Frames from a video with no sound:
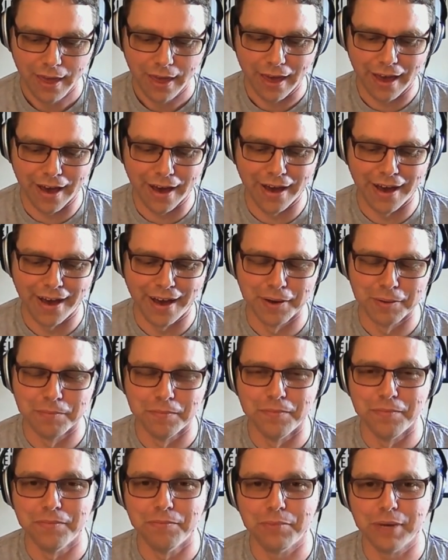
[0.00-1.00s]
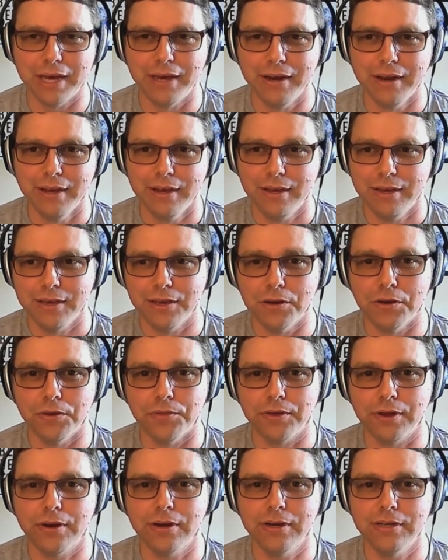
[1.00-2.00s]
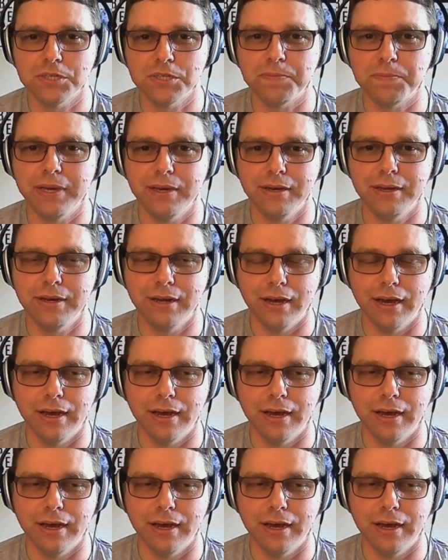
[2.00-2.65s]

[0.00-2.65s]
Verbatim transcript: Um, but you know there has been